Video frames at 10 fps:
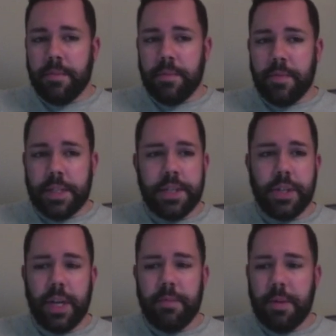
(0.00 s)

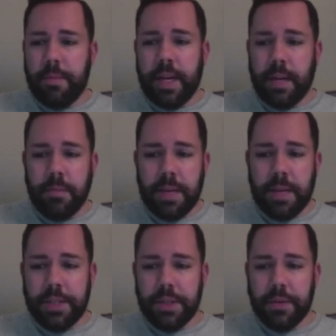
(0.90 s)
Essentially, I've been making
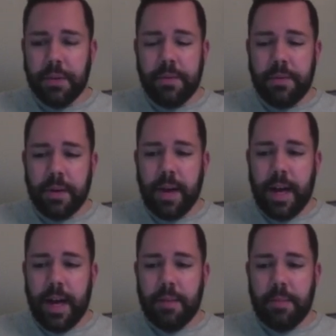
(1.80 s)
beef stew. I figured
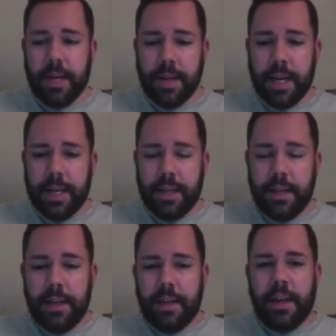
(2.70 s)
out how to make that,
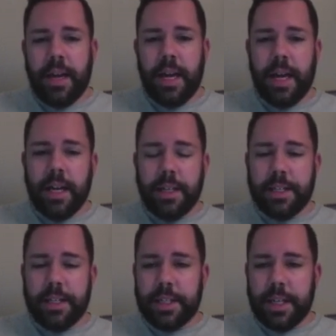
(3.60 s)

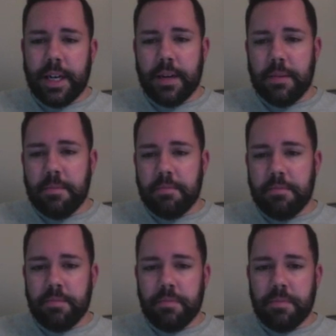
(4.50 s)
and I'm
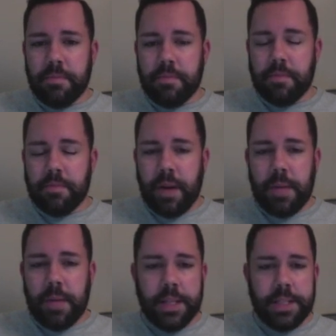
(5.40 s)

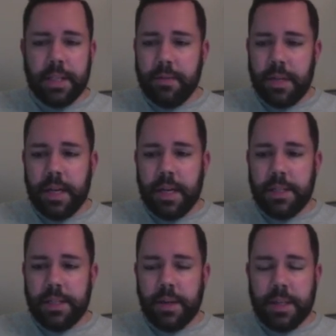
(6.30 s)
not sick of it
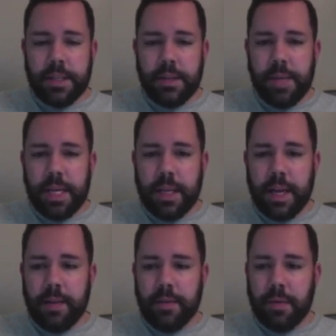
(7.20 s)
yet, so I still make
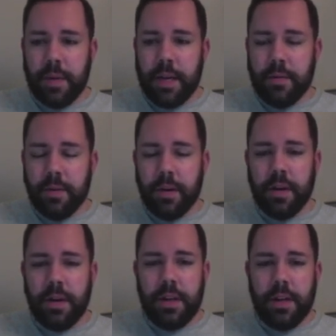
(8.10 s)
that every week
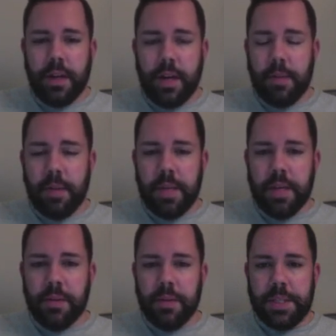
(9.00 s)
for my
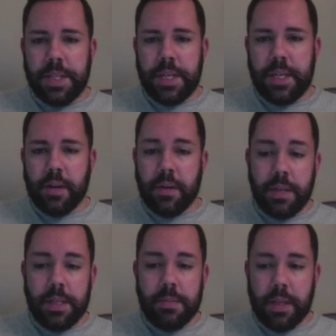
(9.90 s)
meals, or at
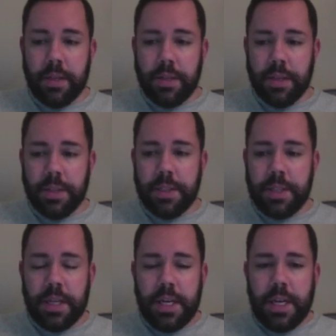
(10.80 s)
least my lunches.
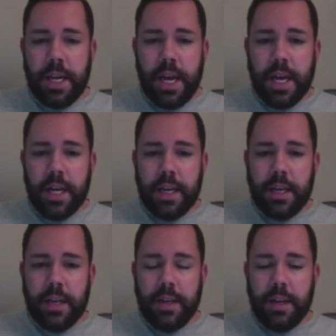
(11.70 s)

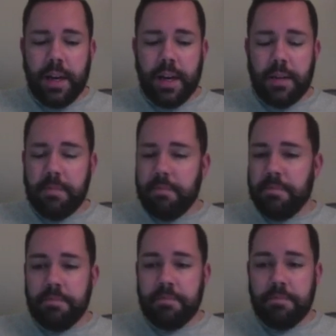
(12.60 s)
And
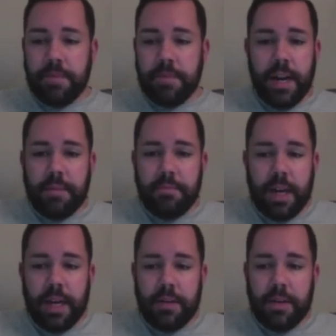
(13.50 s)
yeah,
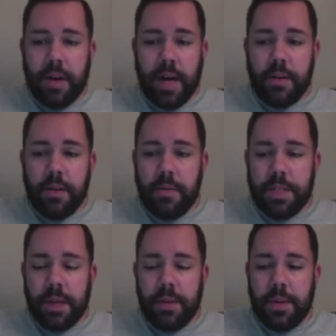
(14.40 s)
I don't know. I don't know if
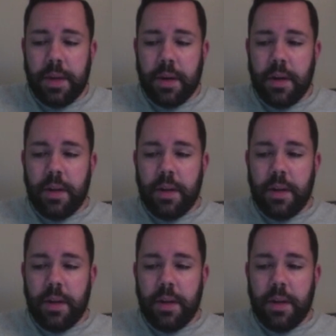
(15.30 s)
it's healthier.